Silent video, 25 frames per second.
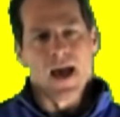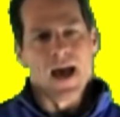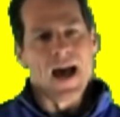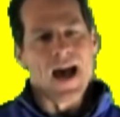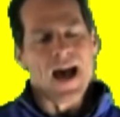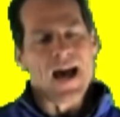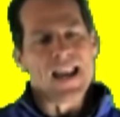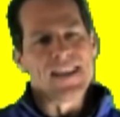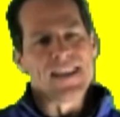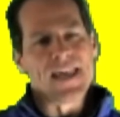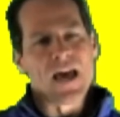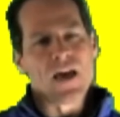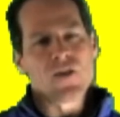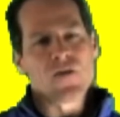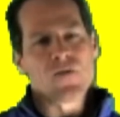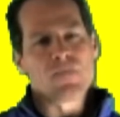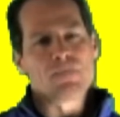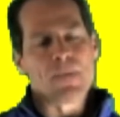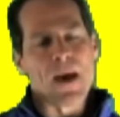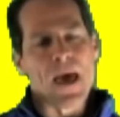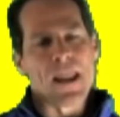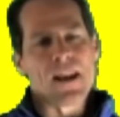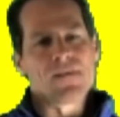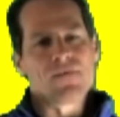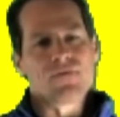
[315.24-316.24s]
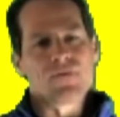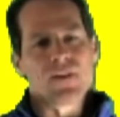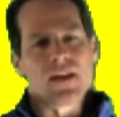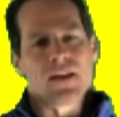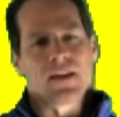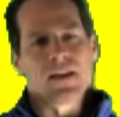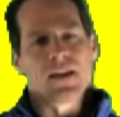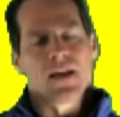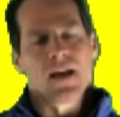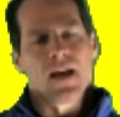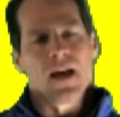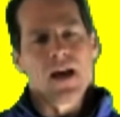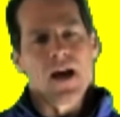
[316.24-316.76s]
Another
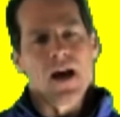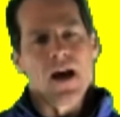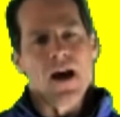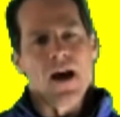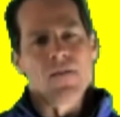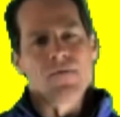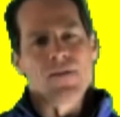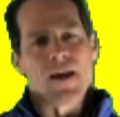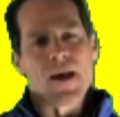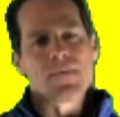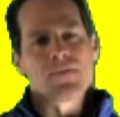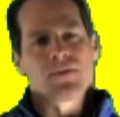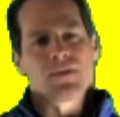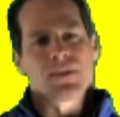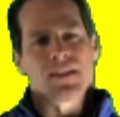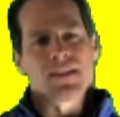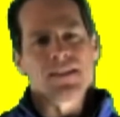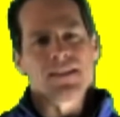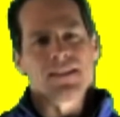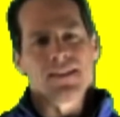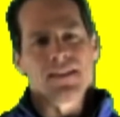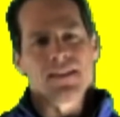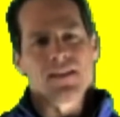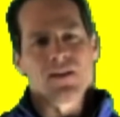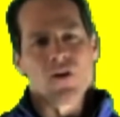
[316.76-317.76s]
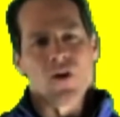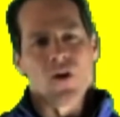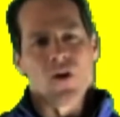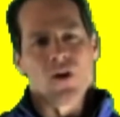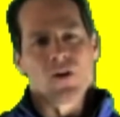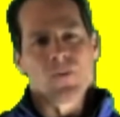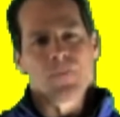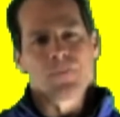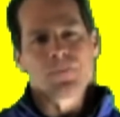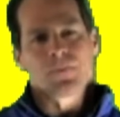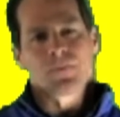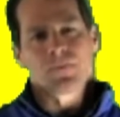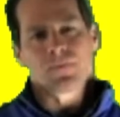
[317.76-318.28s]
benefit of MCT
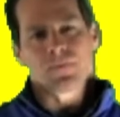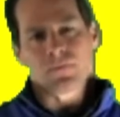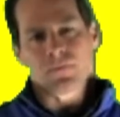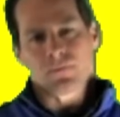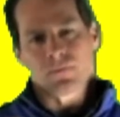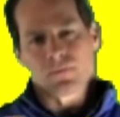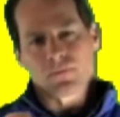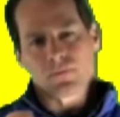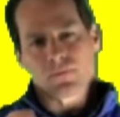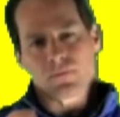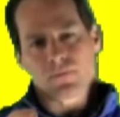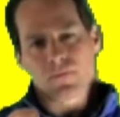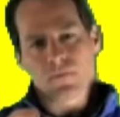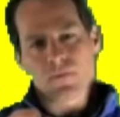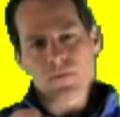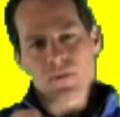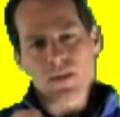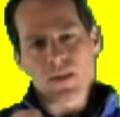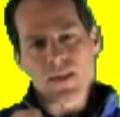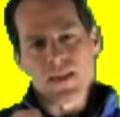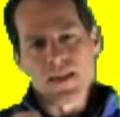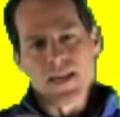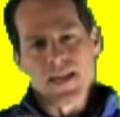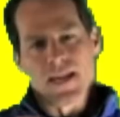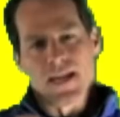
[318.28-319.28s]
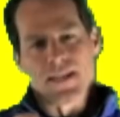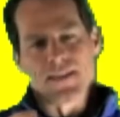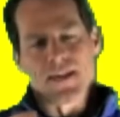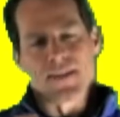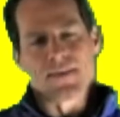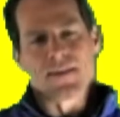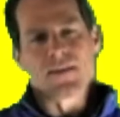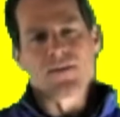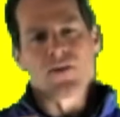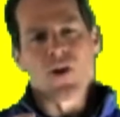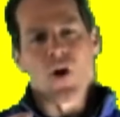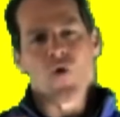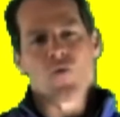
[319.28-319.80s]
oil is that
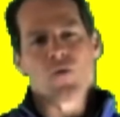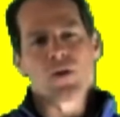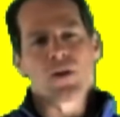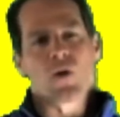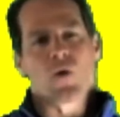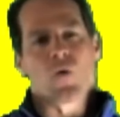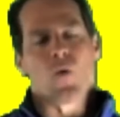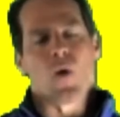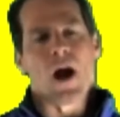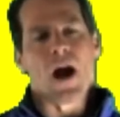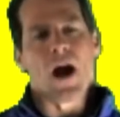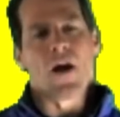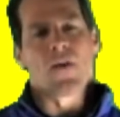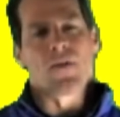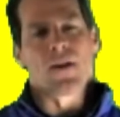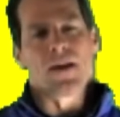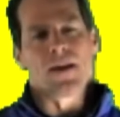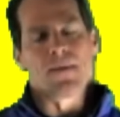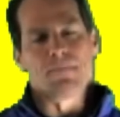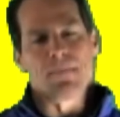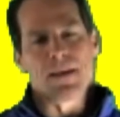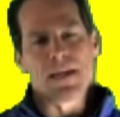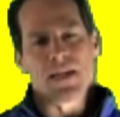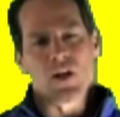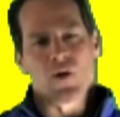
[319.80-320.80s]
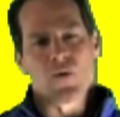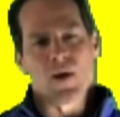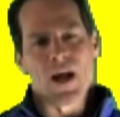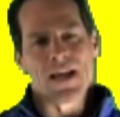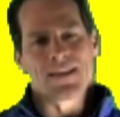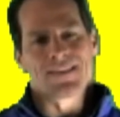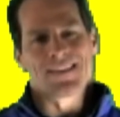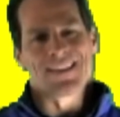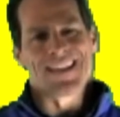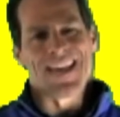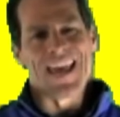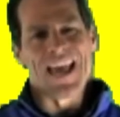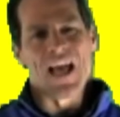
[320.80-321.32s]
they don't require the amino
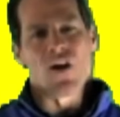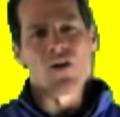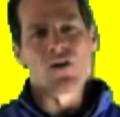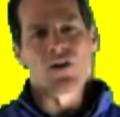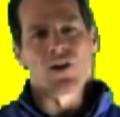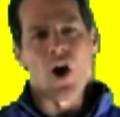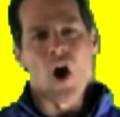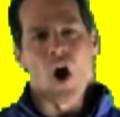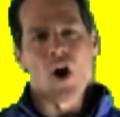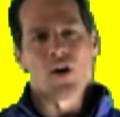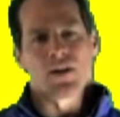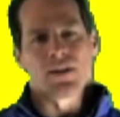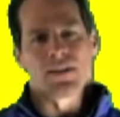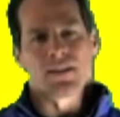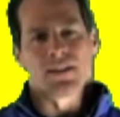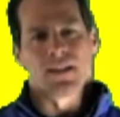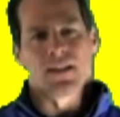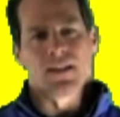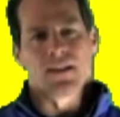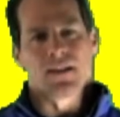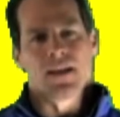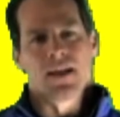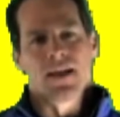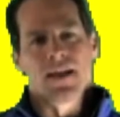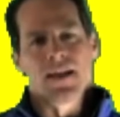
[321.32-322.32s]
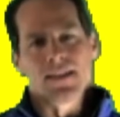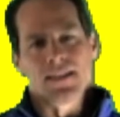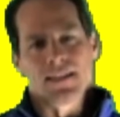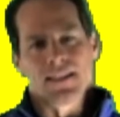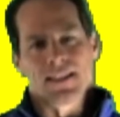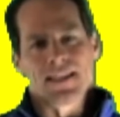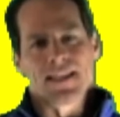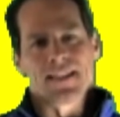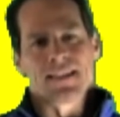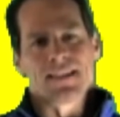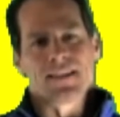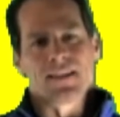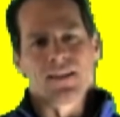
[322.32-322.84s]
acid L-carnitine to
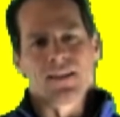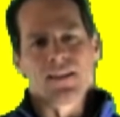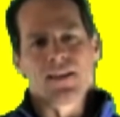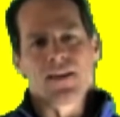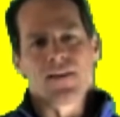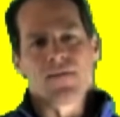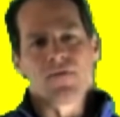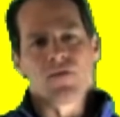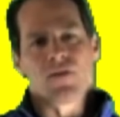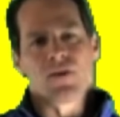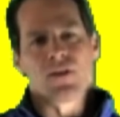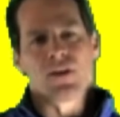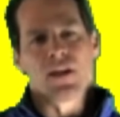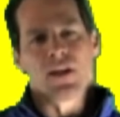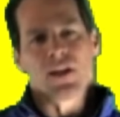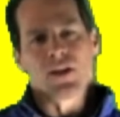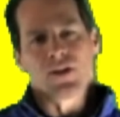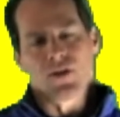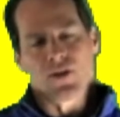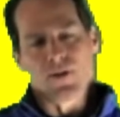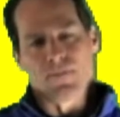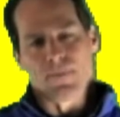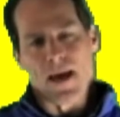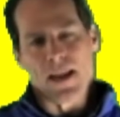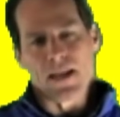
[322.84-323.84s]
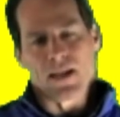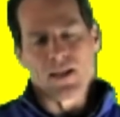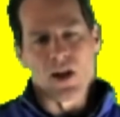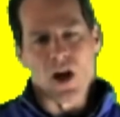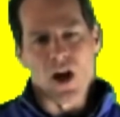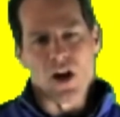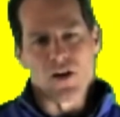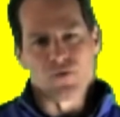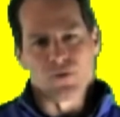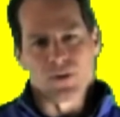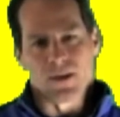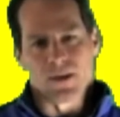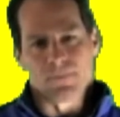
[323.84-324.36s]
get delivered to the
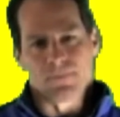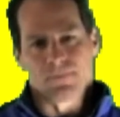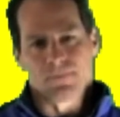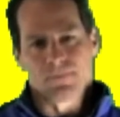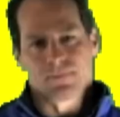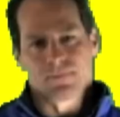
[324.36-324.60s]
mitochondria.